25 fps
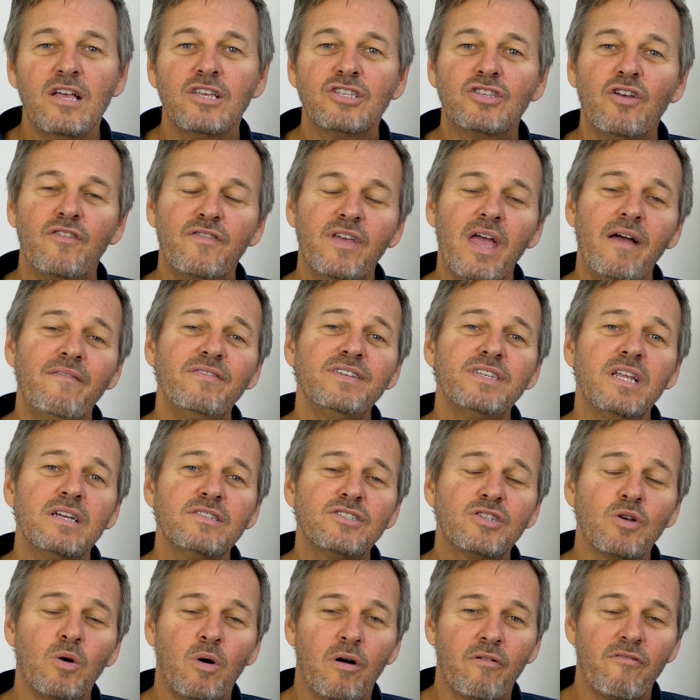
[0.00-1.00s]
So if you haven't
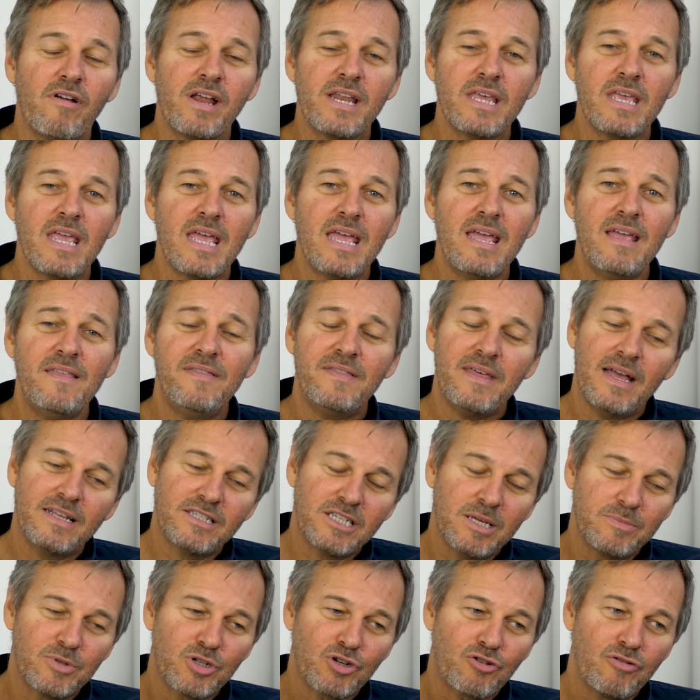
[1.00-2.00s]
done so already, hit that
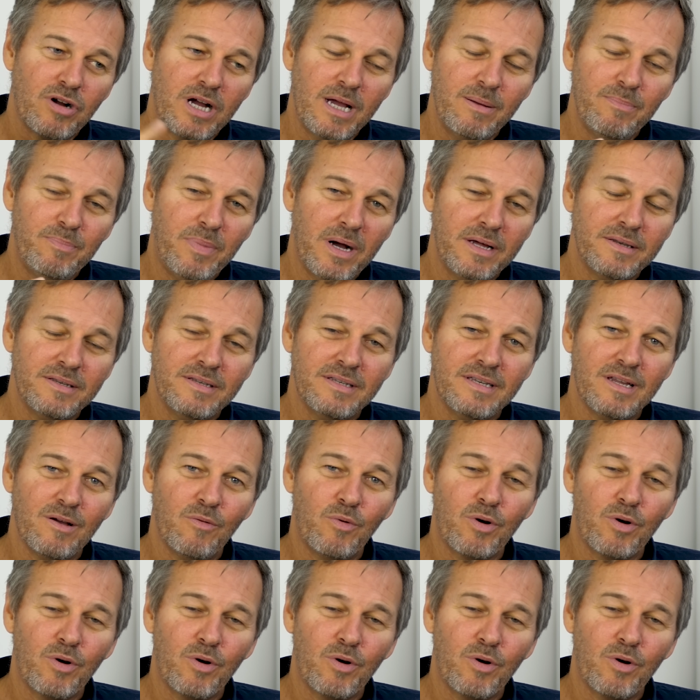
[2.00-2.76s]
subscribe button.